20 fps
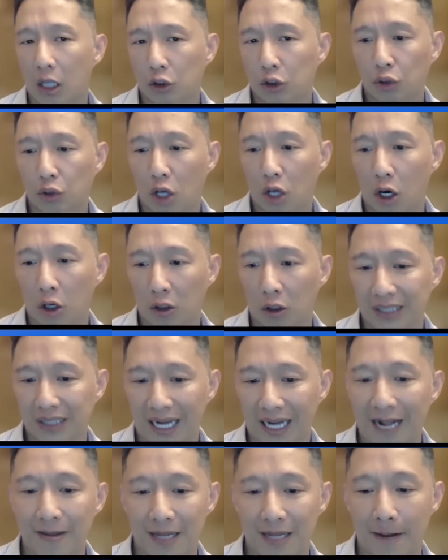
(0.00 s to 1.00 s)
gold,
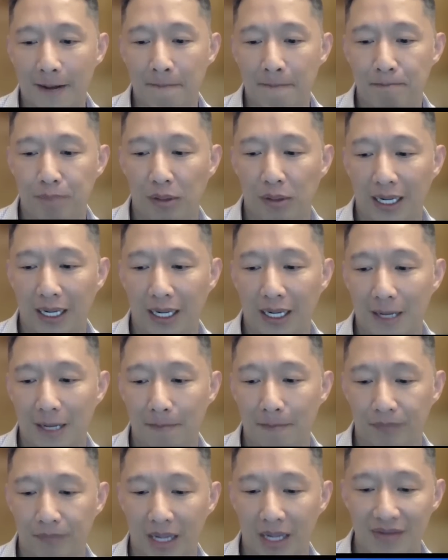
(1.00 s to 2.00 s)
and then
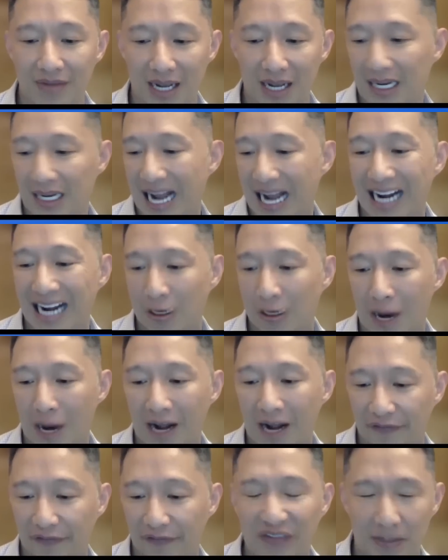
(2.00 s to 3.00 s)
at
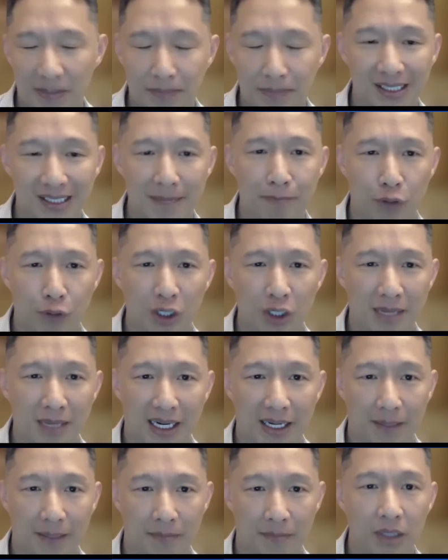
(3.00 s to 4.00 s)
around 50%
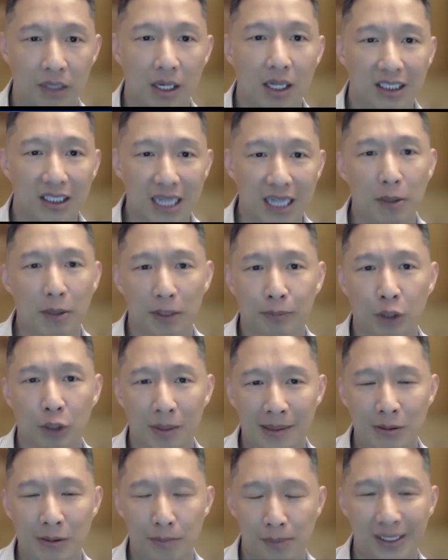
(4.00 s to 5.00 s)
premium, double the
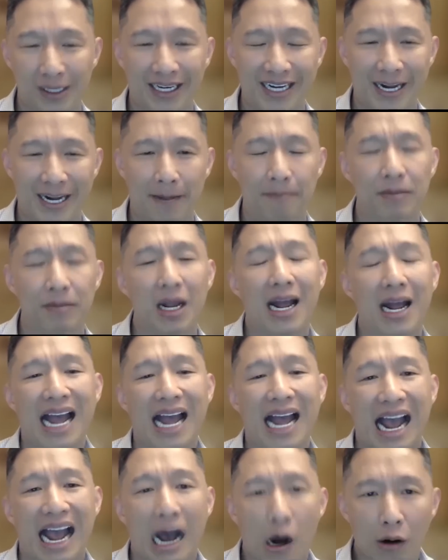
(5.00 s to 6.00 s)
premium to palladium.
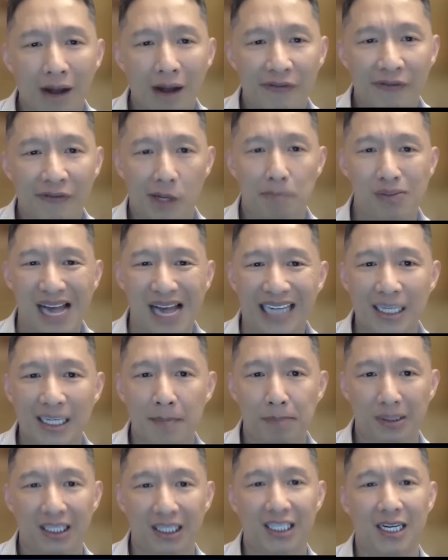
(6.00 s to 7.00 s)
However, platinum
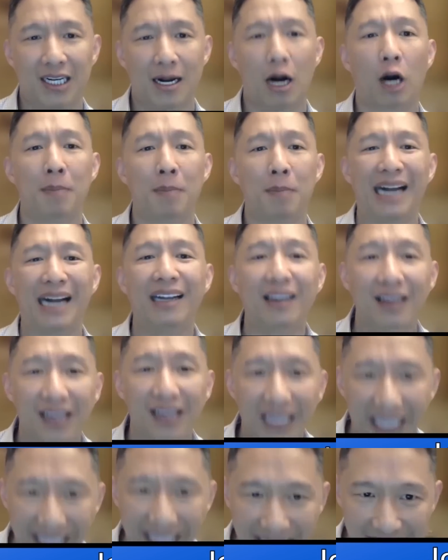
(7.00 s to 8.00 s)
and palladium are my
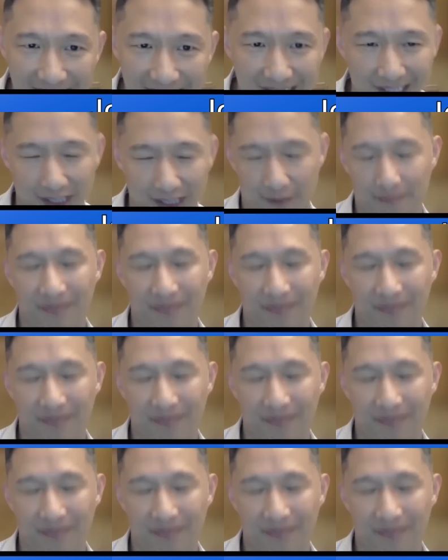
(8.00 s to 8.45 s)
least